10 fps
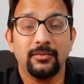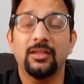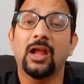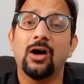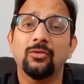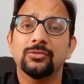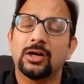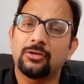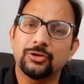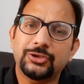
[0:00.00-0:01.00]
Now the
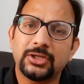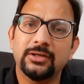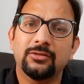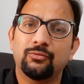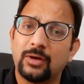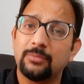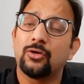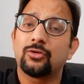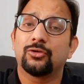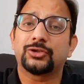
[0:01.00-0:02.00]
question, one
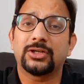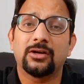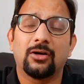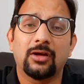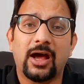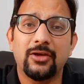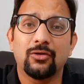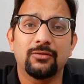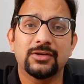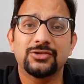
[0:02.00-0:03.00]
more question I
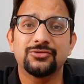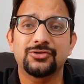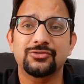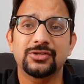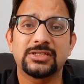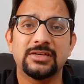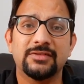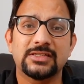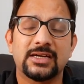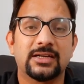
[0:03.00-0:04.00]
always used to receive
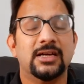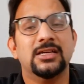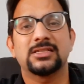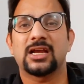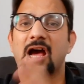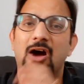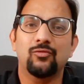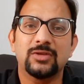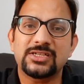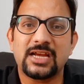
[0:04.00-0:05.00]
is that, sir, how
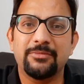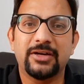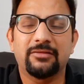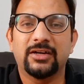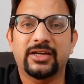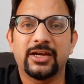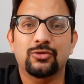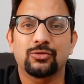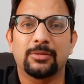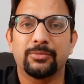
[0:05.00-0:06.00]
much time it will take
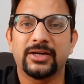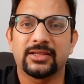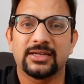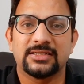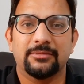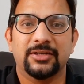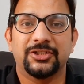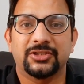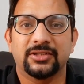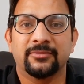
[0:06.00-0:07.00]
to complete the
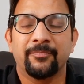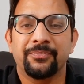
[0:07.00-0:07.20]
examination?